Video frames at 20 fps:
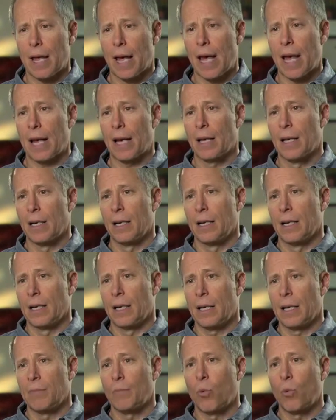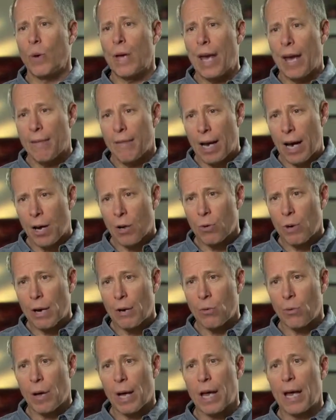that we have our
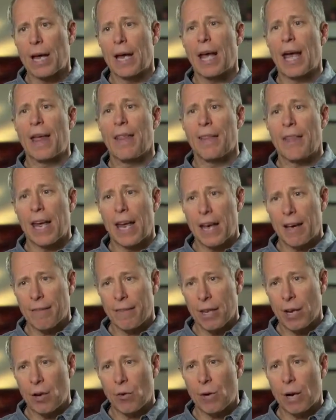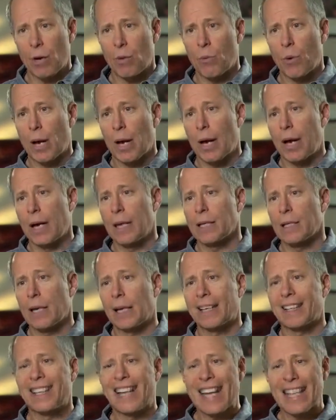right way and they have their right way. It's
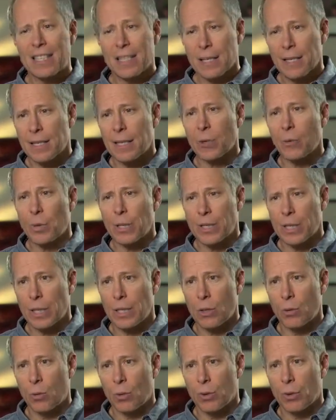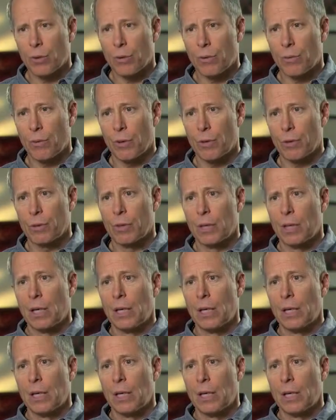like lenses that we see the world through.